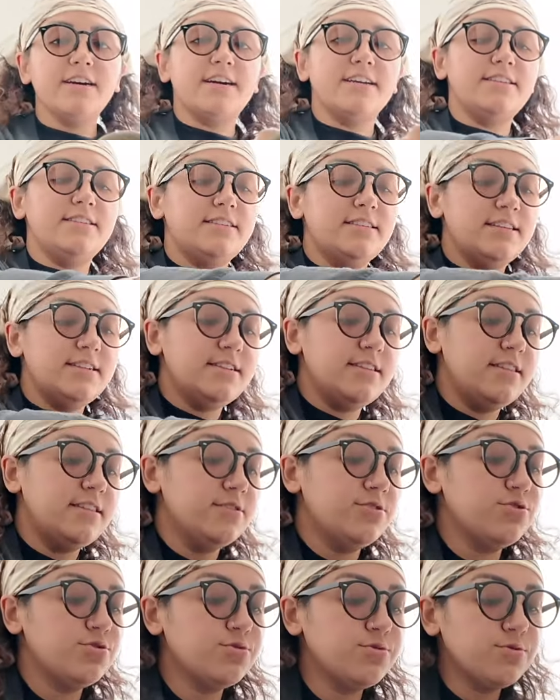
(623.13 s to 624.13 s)
I sent the
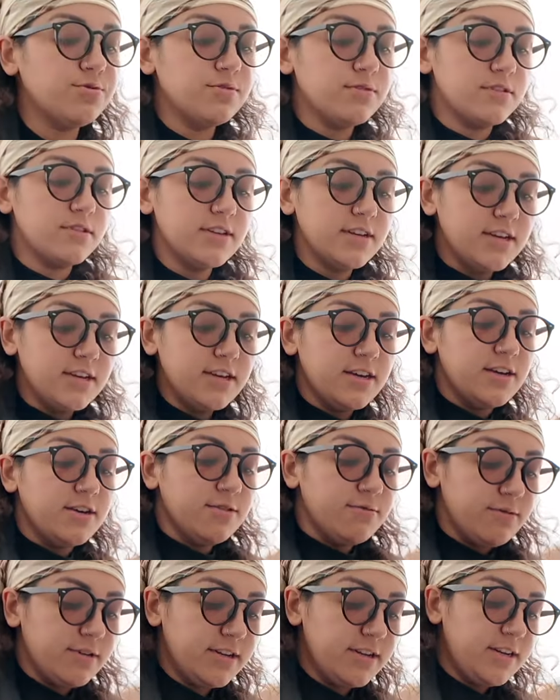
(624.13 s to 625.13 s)
school
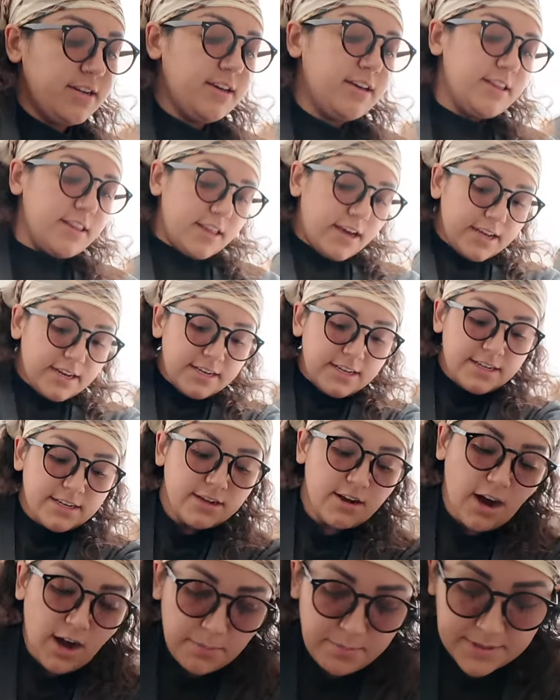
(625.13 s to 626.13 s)
what I need
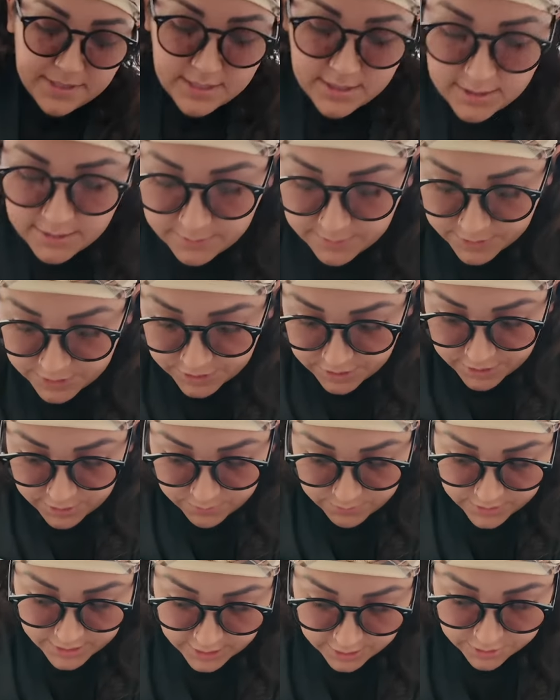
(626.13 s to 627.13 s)
copies of, which
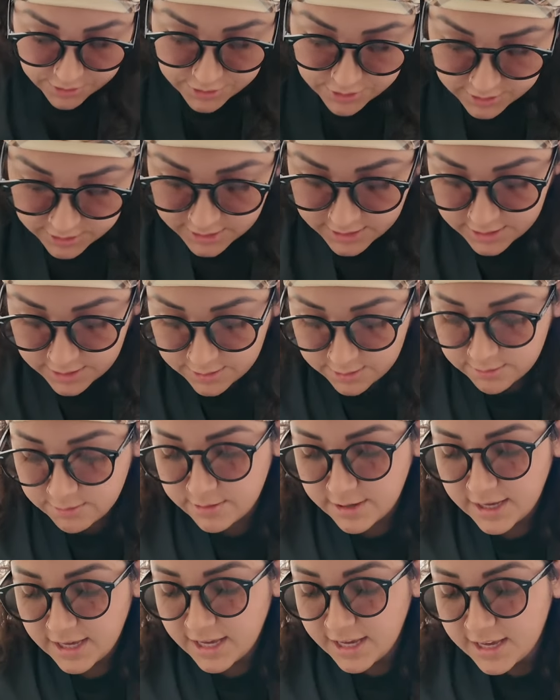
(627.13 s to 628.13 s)
is what I usually do.